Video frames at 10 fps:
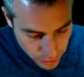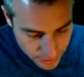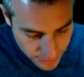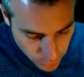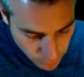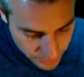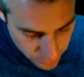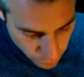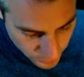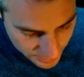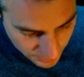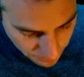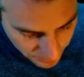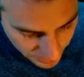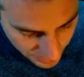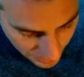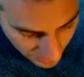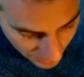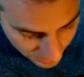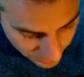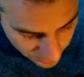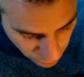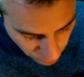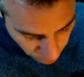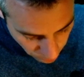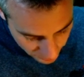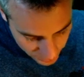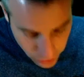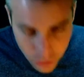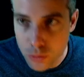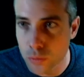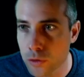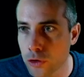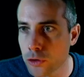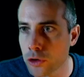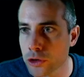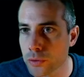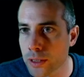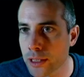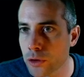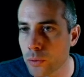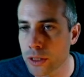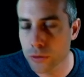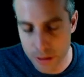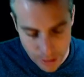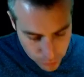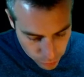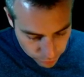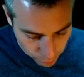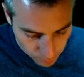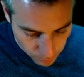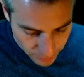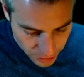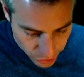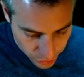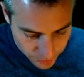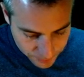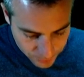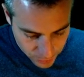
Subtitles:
the schedule method will simply add to the propagation queue the new constraint that you want to schedule for propagation.